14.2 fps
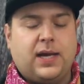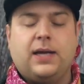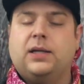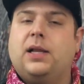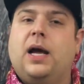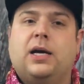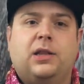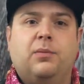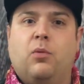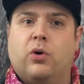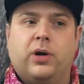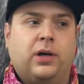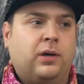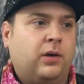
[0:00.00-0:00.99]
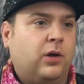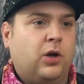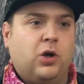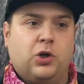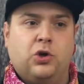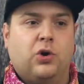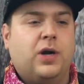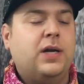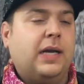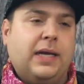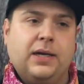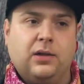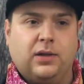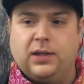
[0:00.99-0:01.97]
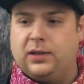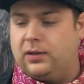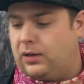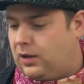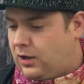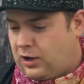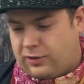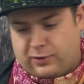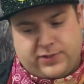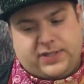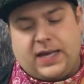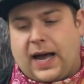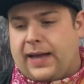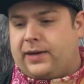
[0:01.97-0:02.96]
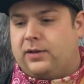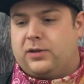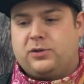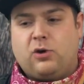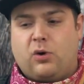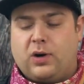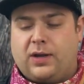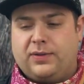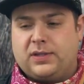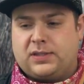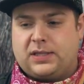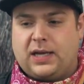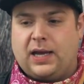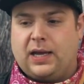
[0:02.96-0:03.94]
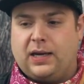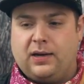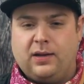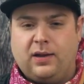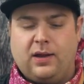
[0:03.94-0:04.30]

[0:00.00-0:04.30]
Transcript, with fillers: 10 o'clock in the morning. You're in Italy. There's gondolas going on the side.